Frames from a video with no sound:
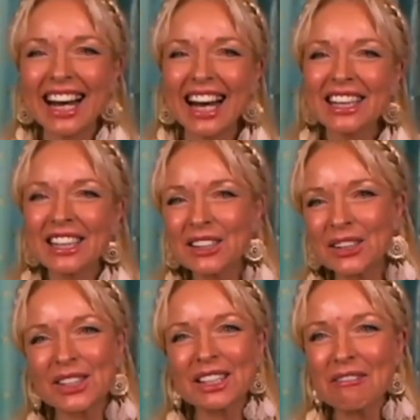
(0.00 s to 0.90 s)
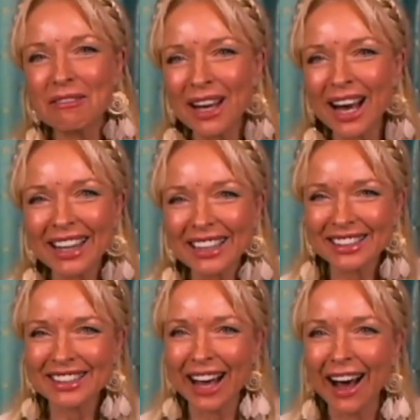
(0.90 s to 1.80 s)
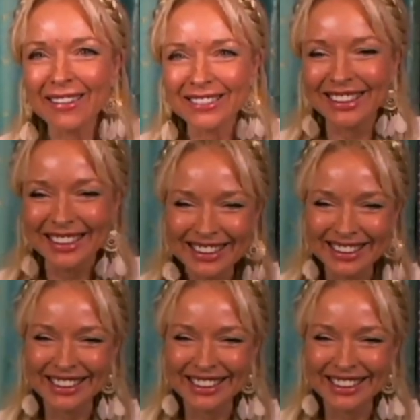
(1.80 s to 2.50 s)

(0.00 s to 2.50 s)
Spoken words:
I needed to see if we had a sound